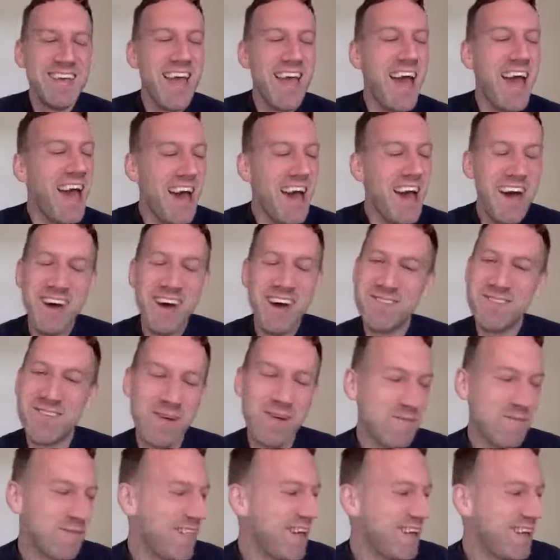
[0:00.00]
Yeah,
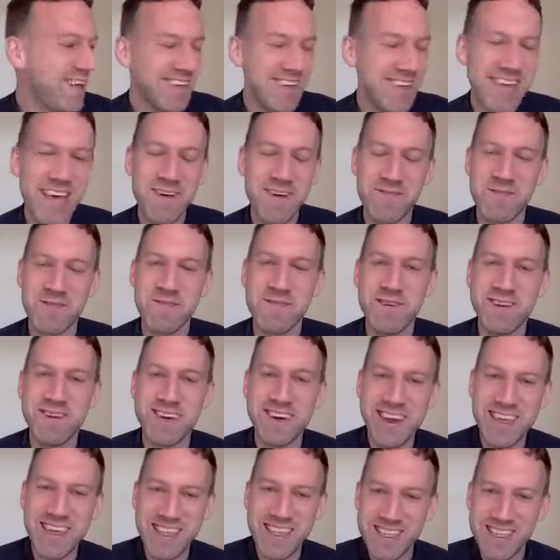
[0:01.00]
I'm glad to get from
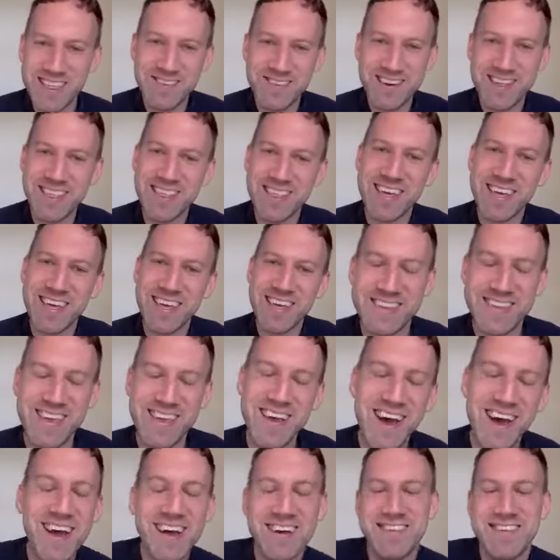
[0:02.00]
underneath everything and say
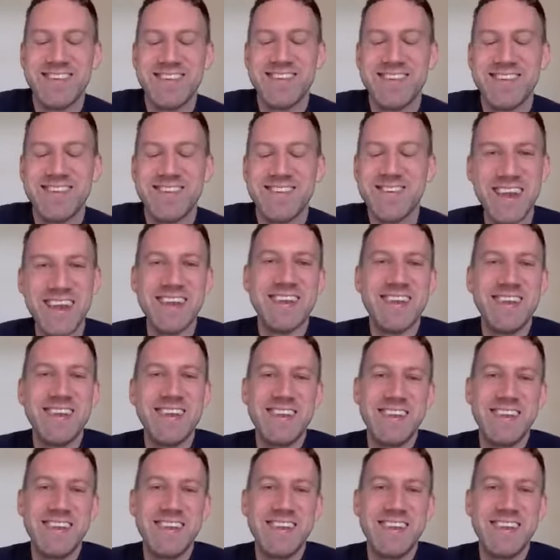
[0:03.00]
hi. This is great.